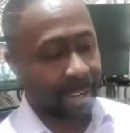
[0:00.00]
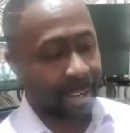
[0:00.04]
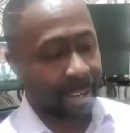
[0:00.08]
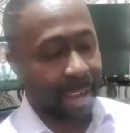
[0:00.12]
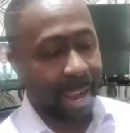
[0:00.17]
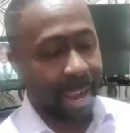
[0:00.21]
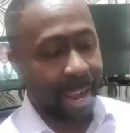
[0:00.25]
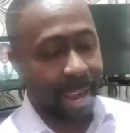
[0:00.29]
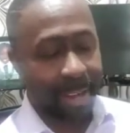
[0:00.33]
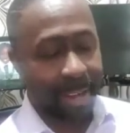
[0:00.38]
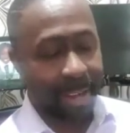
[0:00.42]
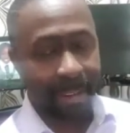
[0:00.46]

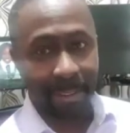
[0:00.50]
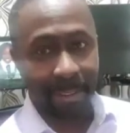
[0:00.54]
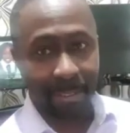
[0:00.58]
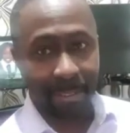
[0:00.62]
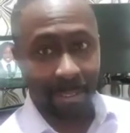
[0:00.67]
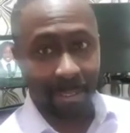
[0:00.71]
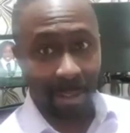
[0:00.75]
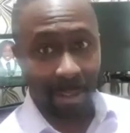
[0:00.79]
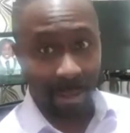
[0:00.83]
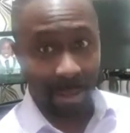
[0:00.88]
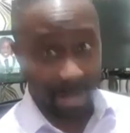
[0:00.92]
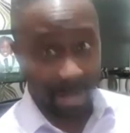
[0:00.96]
And
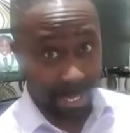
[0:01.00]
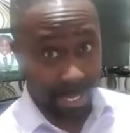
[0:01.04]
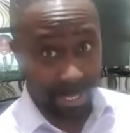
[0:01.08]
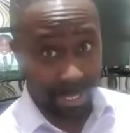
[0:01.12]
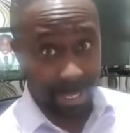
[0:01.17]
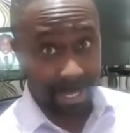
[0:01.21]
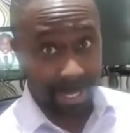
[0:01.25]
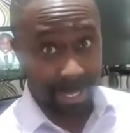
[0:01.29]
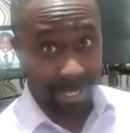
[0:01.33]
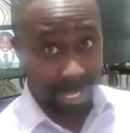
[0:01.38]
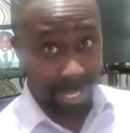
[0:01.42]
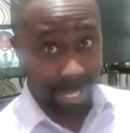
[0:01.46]

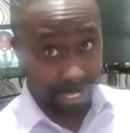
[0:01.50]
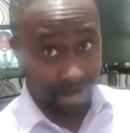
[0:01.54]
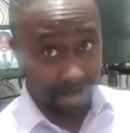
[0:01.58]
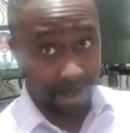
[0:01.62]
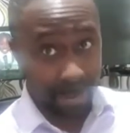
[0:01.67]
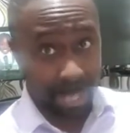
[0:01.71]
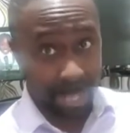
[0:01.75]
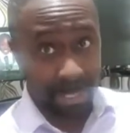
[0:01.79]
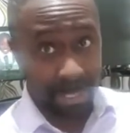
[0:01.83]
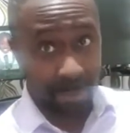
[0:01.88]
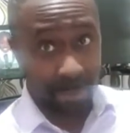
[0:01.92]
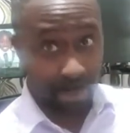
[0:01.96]
honestly, just
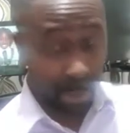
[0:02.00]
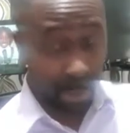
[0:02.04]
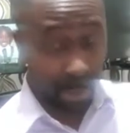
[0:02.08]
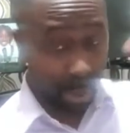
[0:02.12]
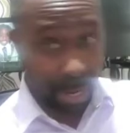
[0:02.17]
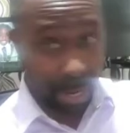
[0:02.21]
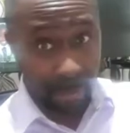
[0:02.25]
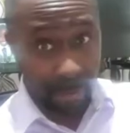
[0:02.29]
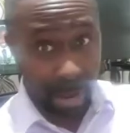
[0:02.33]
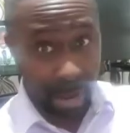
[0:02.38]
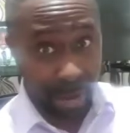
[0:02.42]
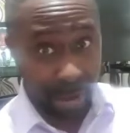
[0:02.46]
imagine we talk
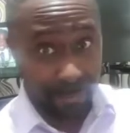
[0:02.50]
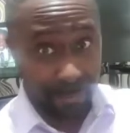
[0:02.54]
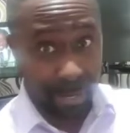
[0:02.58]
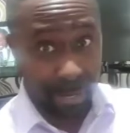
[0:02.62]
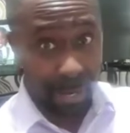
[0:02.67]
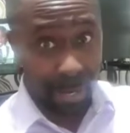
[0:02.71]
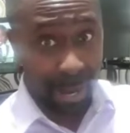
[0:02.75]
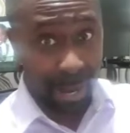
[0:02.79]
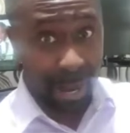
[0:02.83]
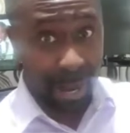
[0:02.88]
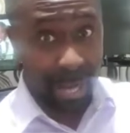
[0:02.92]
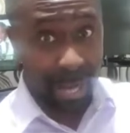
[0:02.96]
about
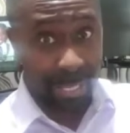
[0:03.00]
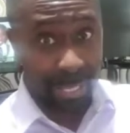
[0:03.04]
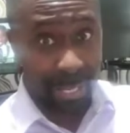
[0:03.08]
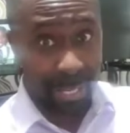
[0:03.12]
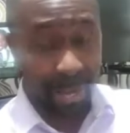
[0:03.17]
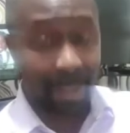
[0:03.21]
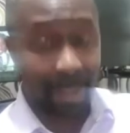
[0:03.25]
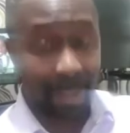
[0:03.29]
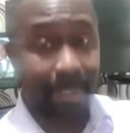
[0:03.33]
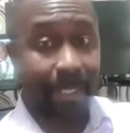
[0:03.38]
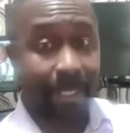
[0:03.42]
Africa earlier.